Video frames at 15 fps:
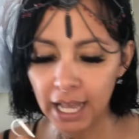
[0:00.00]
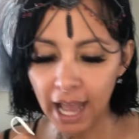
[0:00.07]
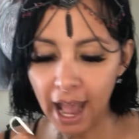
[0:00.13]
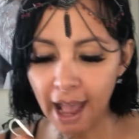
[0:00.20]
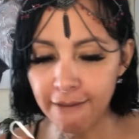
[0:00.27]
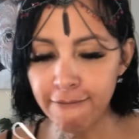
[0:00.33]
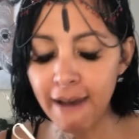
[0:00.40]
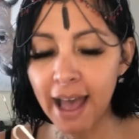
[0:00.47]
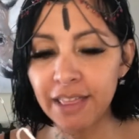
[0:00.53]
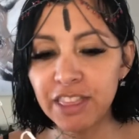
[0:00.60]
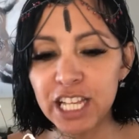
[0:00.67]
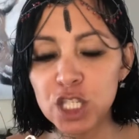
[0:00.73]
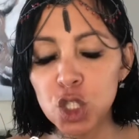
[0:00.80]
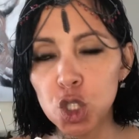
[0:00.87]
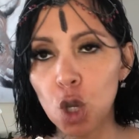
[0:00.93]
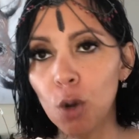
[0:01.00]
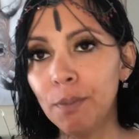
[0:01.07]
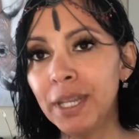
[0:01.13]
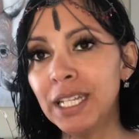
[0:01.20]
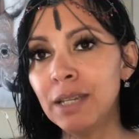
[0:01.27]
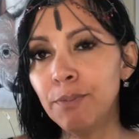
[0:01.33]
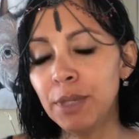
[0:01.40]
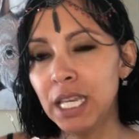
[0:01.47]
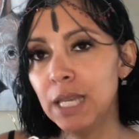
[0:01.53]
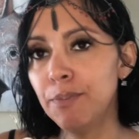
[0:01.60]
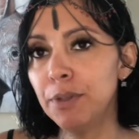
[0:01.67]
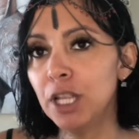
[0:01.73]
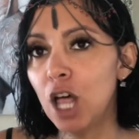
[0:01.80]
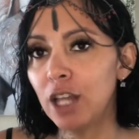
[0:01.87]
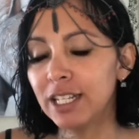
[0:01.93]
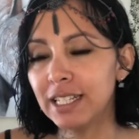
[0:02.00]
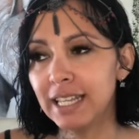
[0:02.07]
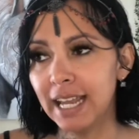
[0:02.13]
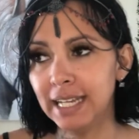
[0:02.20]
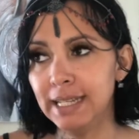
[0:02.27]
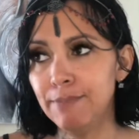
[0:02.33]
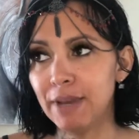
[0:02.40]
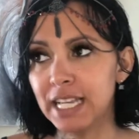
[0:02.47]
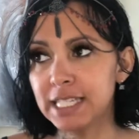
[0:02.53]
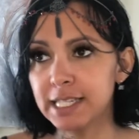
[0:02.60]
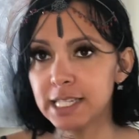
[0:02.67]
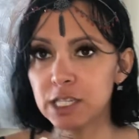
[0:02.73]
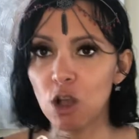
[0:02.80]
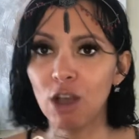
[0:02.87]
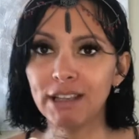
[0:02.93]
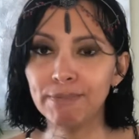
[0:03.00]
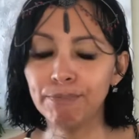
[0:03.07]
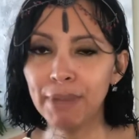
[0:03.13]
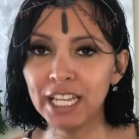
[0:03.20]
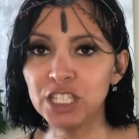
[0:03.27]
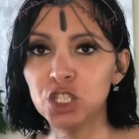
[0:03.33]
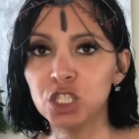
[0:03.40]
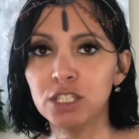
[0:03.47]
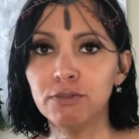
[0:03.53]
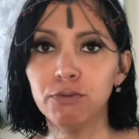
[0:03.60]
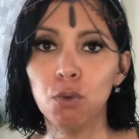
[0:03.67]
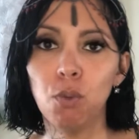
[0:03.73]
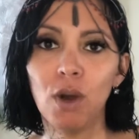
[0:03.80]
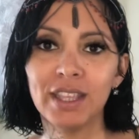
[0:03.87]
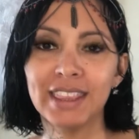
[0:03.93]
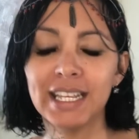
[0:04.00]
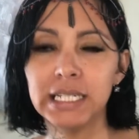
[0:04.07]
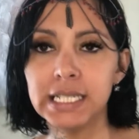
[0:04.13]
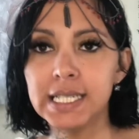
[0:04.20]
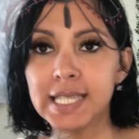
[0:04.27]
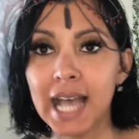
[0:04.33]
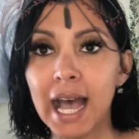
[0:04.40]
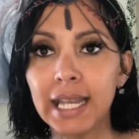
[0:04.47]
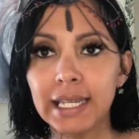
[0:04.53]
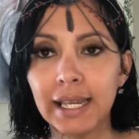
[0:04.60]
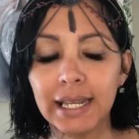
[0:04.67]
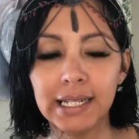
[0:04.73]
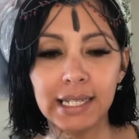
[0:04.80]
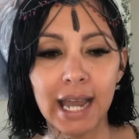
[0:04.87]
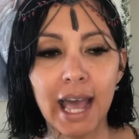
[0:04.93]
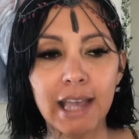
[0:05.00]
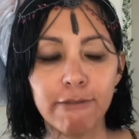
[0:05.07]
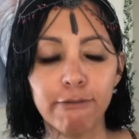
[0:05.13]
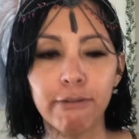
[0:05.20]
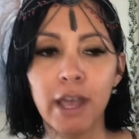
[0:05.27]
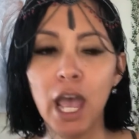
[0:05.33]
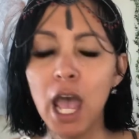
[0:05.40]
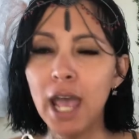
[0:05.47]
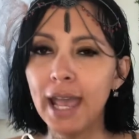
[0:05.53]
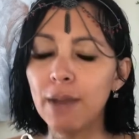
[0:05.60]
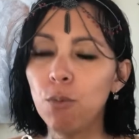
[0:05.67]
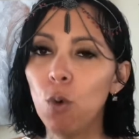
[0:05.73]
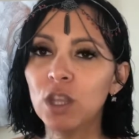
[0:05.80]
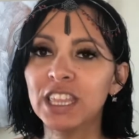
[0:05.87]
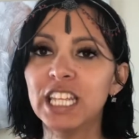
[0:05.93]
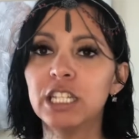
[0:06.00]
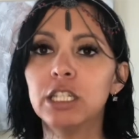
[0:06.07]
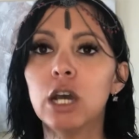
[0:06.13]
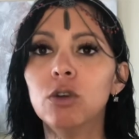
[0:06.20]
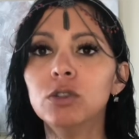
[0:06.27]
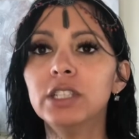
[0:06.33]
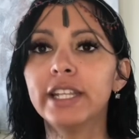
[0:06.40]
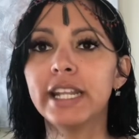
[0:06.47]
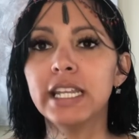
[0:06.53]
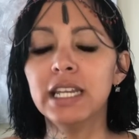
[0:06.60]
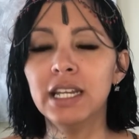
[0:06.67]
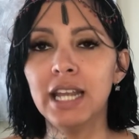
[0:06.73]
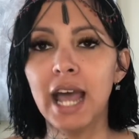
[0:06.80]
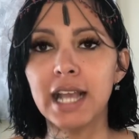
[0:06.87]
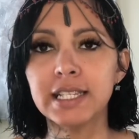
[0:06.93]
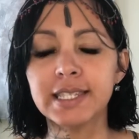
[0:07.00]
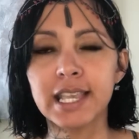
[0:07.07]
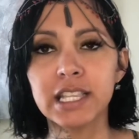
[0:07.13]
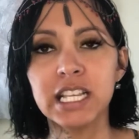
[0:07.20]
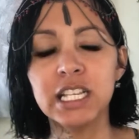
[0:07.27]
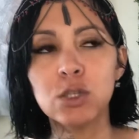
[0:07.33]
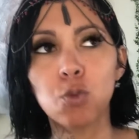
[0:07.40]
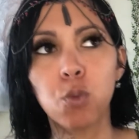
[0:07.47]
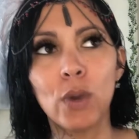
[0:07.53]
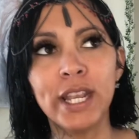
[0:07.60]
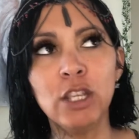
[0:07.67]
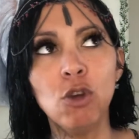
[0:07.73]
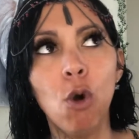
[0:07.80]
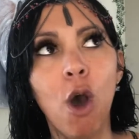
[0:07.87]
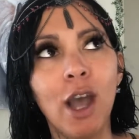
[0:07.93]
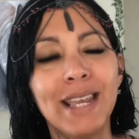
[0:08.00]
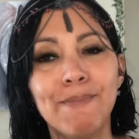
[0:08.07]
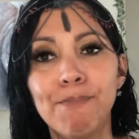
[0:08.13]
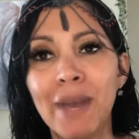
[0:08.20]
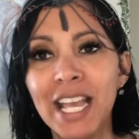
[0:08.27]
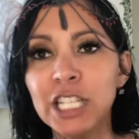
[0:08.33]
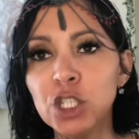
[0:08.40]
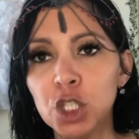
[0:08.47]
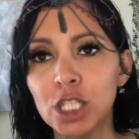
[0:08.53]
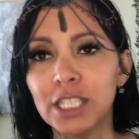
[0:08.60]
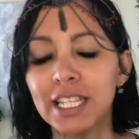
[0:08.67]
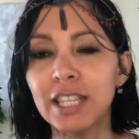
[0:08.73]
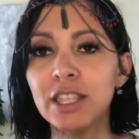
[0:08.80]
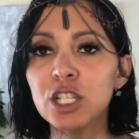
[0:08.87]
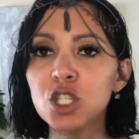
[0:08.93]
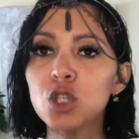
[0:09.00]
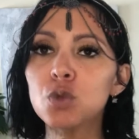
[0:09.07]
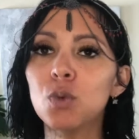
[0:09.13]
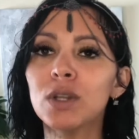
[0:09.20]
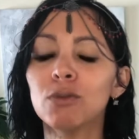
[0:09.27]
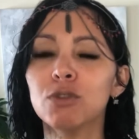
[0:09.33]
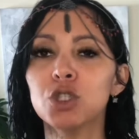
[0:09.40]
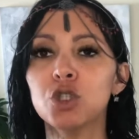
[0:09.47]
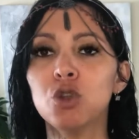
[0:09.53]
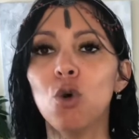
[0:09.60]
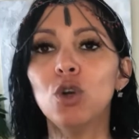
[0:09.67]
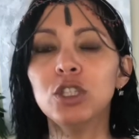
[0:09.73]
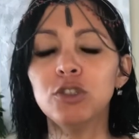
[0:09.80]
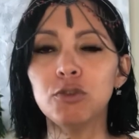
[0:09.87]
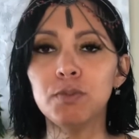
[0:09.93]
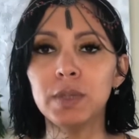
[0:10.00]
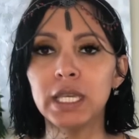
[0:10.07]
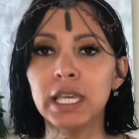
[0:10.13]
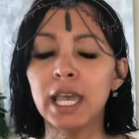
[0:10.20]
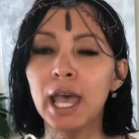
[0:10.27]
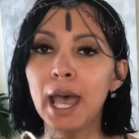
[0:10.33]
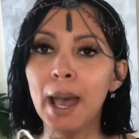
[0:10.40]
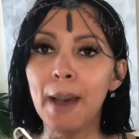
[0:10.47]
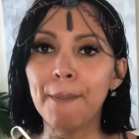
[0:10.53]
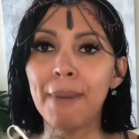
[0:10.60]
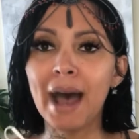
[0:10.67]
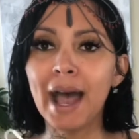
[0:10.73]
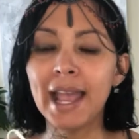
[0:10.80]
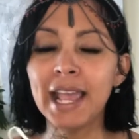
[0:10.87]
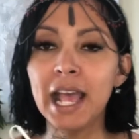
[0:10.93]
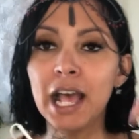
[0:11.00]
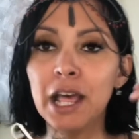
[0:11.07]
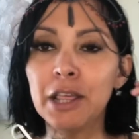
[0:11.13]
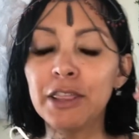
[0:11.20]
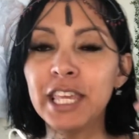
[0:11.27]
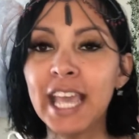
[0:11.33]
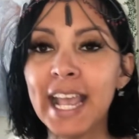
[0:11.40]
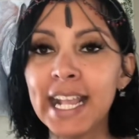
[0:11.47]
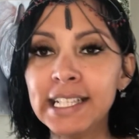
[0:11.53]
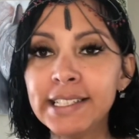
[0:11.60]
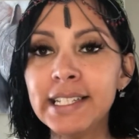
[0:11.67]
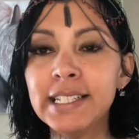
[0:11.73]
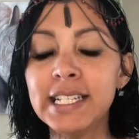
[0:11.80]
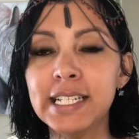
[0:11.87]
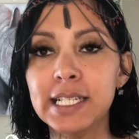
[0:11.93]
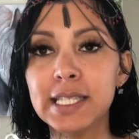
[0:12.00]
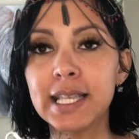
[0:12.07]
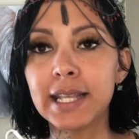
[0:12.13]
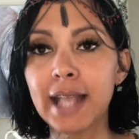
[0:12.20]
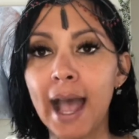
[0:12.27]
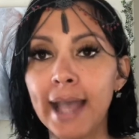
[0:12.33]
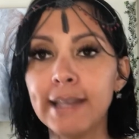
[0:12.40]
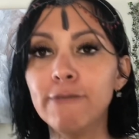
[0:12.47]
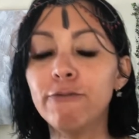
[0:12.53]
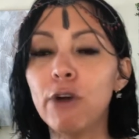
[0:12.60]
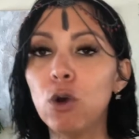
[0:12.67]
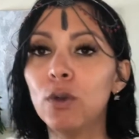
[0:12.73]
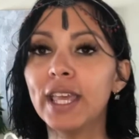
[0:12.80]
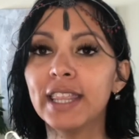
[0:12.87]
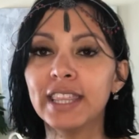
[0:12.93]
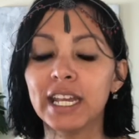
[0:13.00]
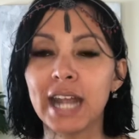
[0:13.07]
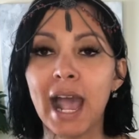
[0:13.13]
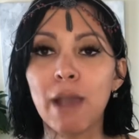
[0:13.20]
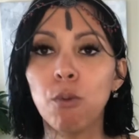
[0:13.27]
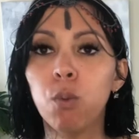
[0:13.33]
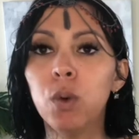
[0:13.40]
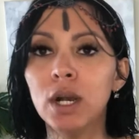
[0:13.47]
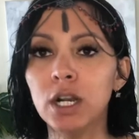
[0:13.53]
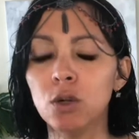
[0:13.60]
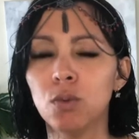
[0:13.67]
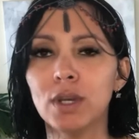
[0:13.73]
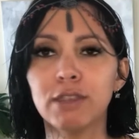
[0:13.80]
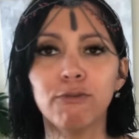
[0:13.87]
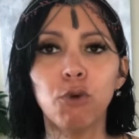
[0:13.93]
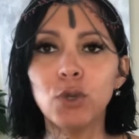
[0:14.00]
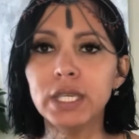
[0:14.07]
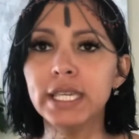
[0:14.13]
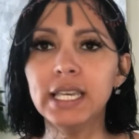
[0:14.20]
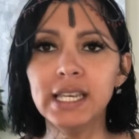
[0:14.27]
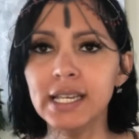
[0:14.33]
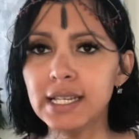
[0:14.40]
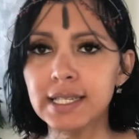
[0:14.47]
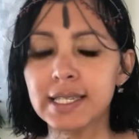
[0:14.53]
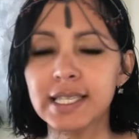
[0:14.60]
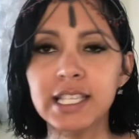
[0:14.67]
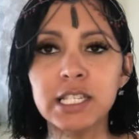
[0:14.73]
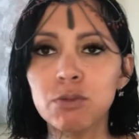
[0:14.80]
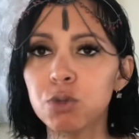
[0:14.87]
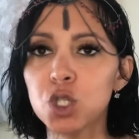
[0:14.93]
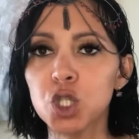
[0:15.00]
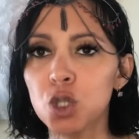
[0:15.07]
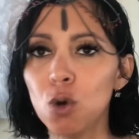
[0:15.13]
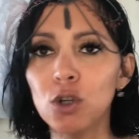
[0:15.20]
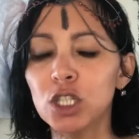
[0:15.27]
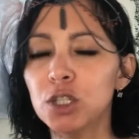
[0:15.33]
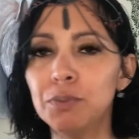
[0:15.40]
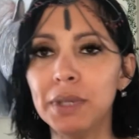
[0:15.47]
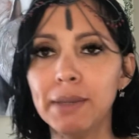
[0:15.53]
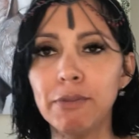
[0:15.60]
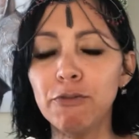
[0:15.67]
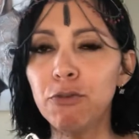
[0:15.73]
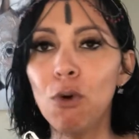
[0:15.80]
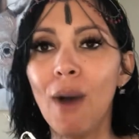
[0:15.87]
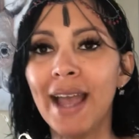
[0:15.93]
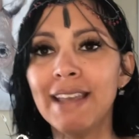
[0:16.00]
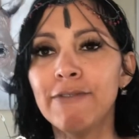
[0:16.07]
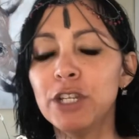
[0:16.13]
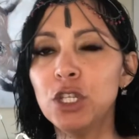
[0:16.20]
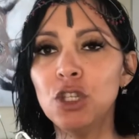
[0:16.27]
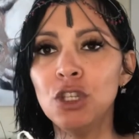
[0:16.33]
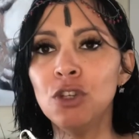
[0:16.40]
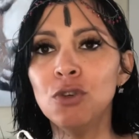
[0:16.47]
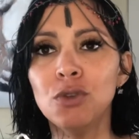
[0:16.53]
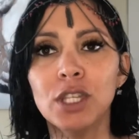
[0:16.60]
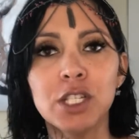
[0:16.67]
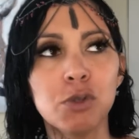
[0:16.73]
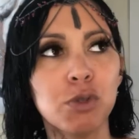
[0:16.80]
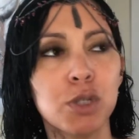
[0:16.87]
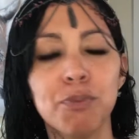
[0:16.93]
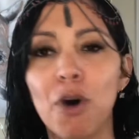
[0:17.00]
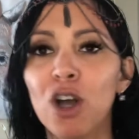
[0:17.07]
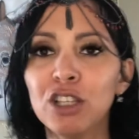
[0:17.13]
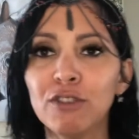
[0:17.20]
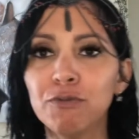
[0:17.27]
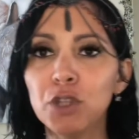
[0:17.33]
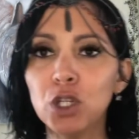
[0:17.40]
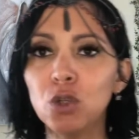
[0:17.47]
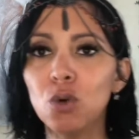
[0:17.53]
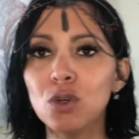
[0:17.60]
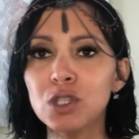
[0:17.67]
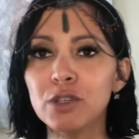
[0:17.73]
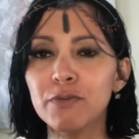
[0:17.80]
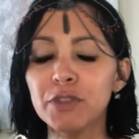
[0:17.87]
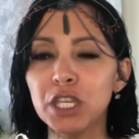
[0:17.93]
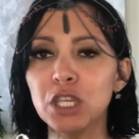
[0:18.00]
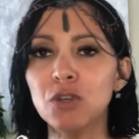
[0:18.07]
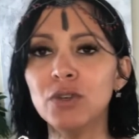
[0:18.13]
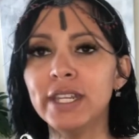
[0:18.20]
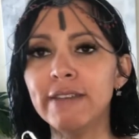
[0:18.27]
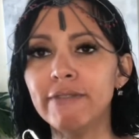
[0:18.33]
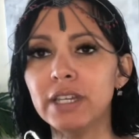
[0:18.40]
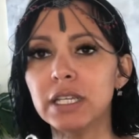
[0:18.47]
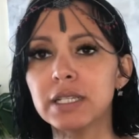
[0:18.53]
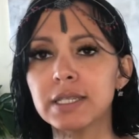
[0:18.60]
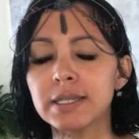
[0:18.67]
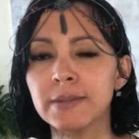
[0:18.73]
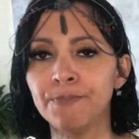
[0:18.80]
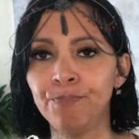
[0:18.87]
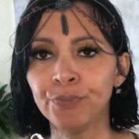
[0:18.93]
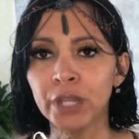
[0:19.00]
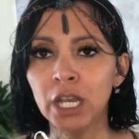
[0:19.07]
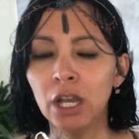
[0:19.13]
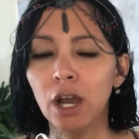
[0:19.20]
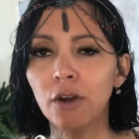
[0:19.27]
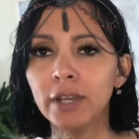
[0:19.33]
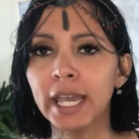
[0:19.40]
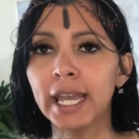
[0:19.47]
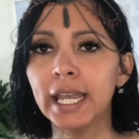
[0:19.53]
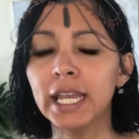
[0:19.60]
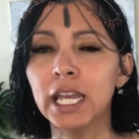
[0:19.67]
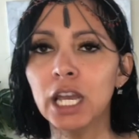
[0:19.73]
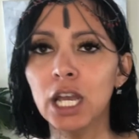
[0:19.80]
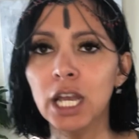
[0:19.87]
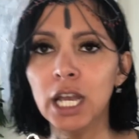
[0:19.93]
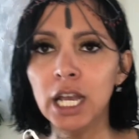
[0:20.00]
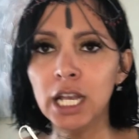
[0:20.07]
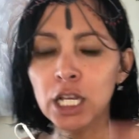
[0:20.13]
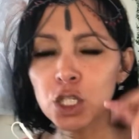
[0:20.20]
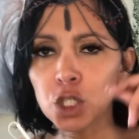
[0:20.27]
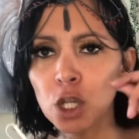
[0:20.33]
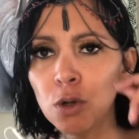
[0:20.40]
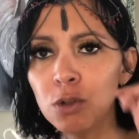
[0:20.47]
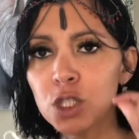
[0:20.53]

I find that so many people on a daily basis are impatient for what they desire in life. And what they don't realize that is when you are impatient, and this is what was taught to me by the entities that I invoke and that I work with for years. This was taught to me before I even knew this was part of the laws of the universe. Okay? So